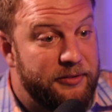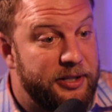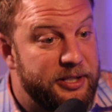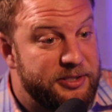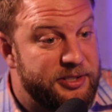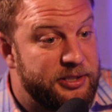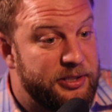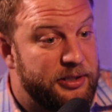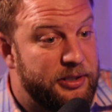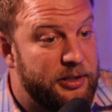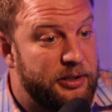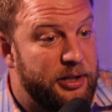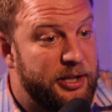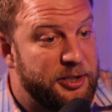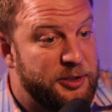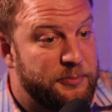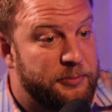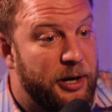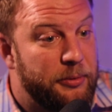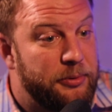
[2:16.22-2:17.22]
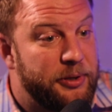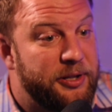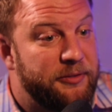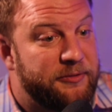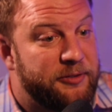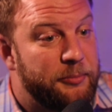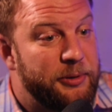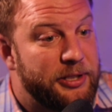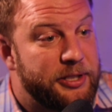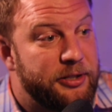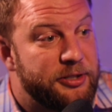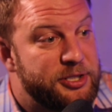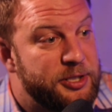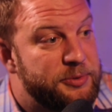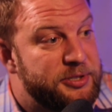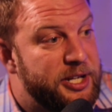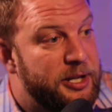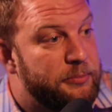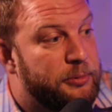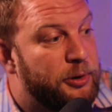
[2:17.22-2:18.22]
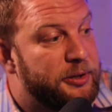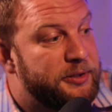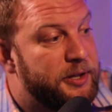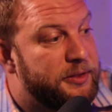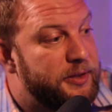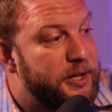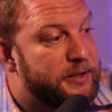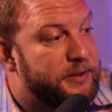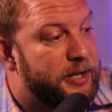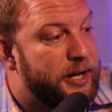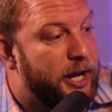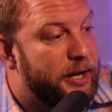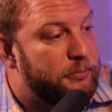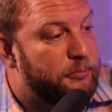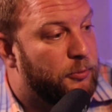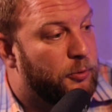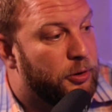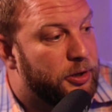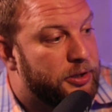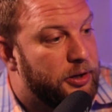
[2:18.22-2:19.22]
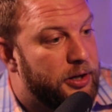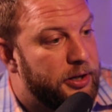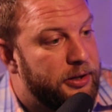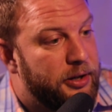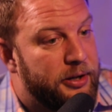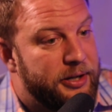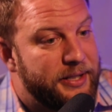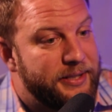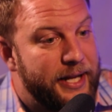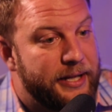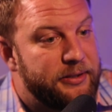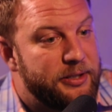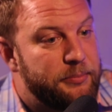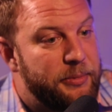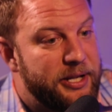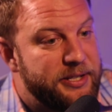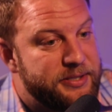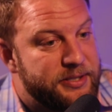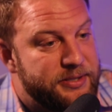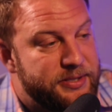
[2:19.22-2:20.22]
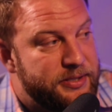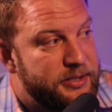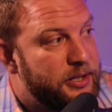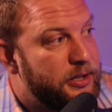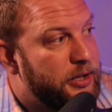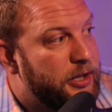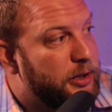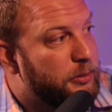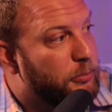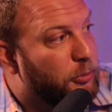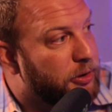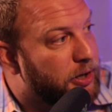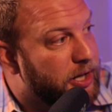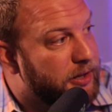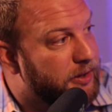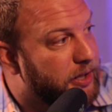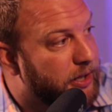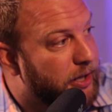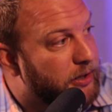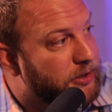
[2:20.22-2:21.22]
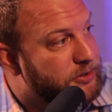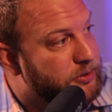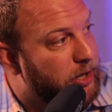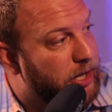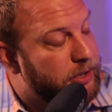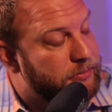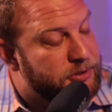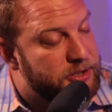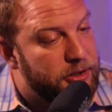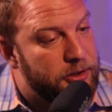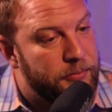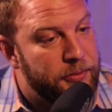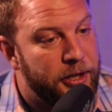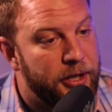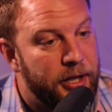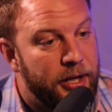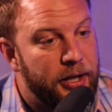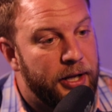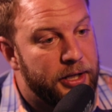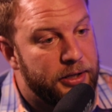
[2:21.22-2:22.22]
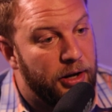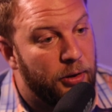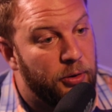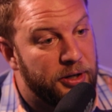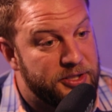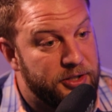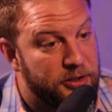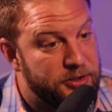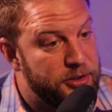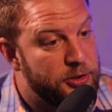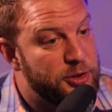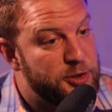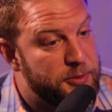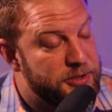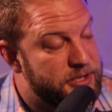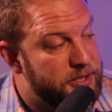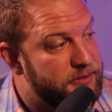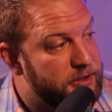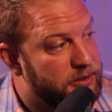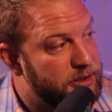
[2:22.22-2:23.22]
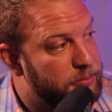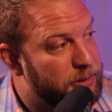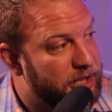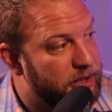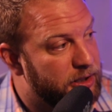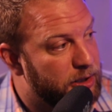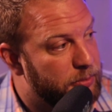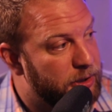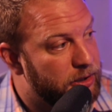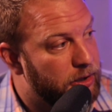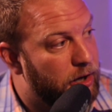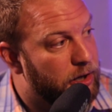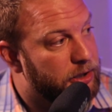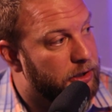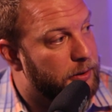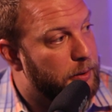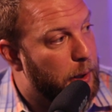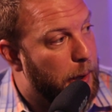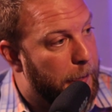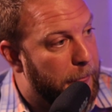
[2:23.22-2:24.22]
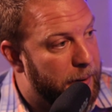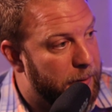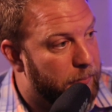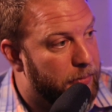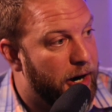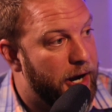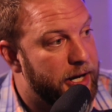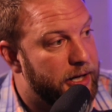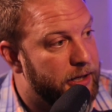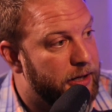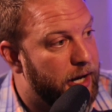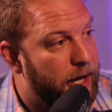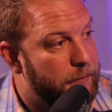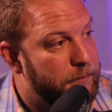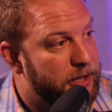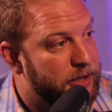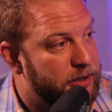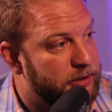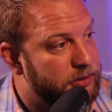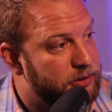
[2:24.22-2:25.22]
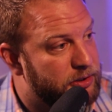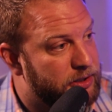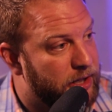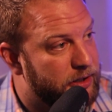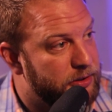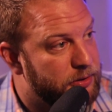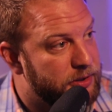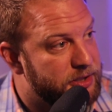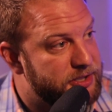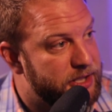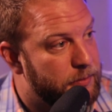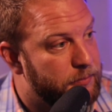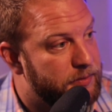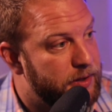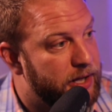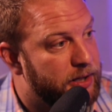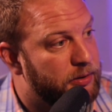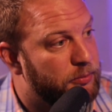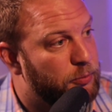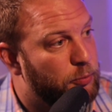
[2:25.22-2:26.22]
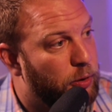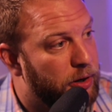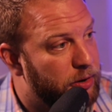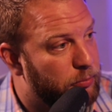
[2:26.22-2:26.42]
of it is is probably from a leadership standpoint the thing that I work on on a daily basis more than anything else, right? So, you know, I want to talk to you specifically, being a little bit longer than Brian and I being in, kind of doing the same thing, mm-hmm.